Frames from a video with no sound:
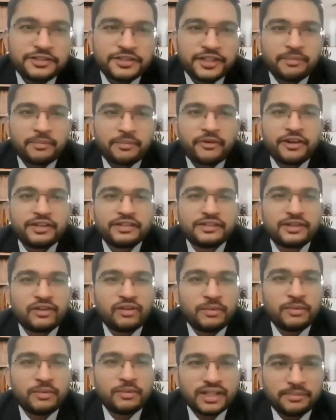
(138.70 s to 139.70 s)
shaper in
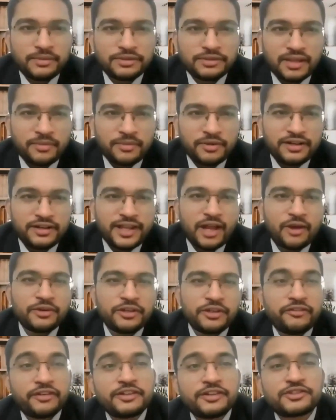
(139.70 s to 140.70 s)
Global Shapers community have
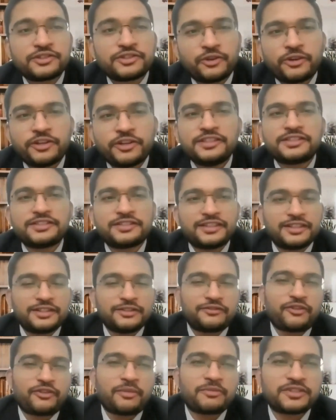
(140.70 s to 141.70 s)
different stories
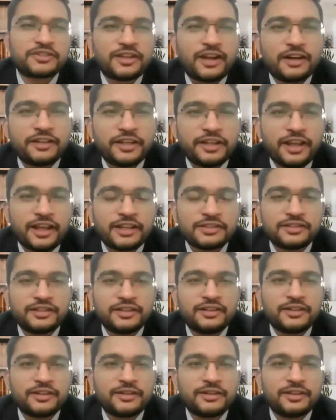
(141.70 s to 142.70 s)
from starting as
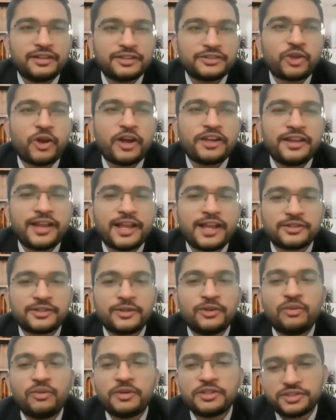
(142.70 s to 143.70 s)
a joining as a
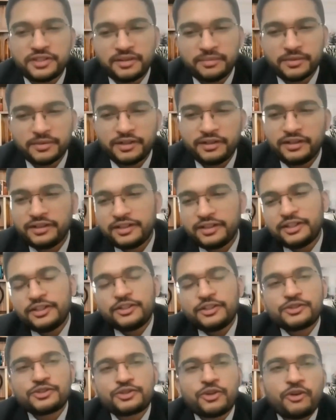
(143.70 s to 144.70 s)
global shaper.
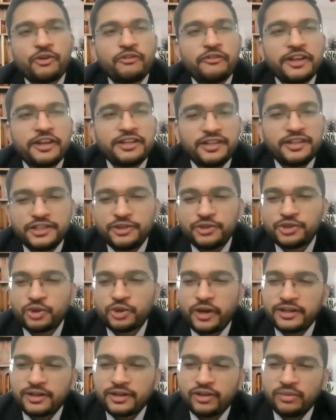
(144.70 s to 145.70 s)
So when did you
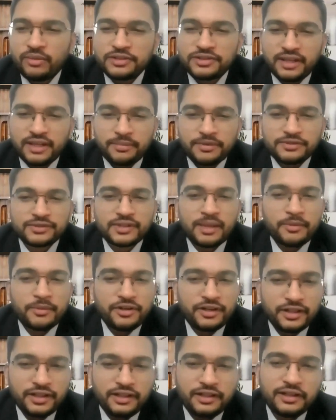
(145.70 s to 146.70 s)
join Global Shapers
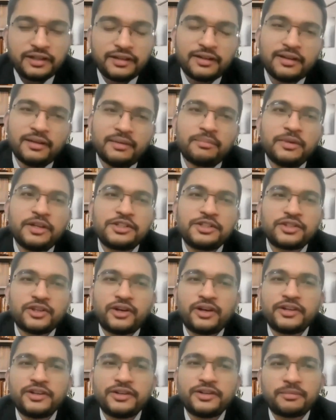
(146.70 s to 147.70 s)
community? Please
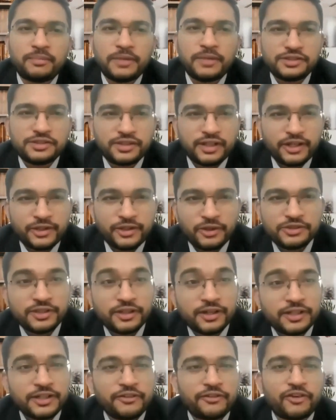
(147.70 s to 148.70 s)
share your
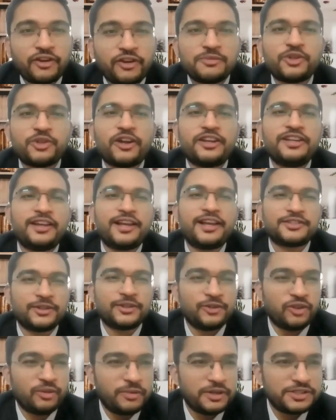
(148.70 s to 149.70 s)
journey from joining as a
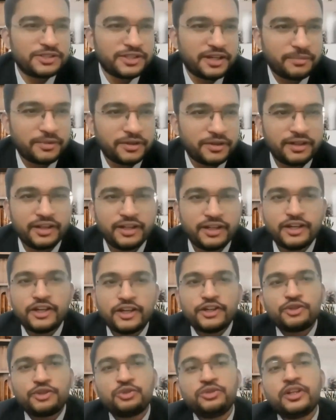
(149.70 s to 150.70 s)
global shaper
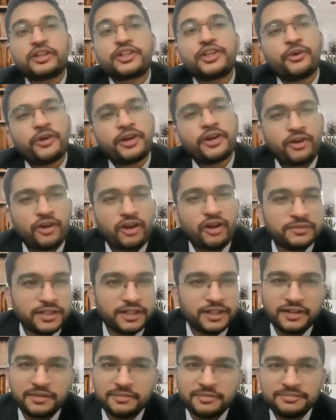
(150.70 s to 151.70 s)
to the curator of the
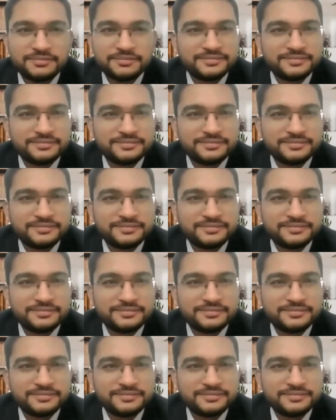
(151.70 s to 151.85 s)
hub.